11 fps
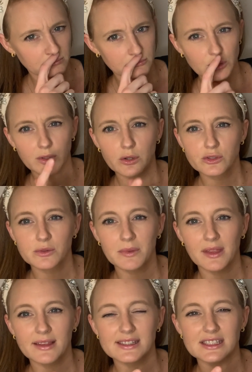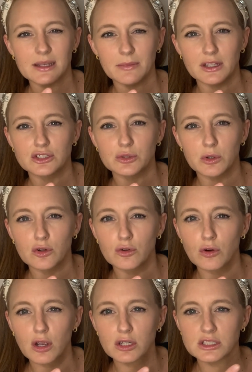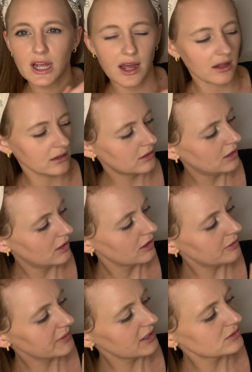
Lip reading: Do we know something that's similar to a crocodile that begins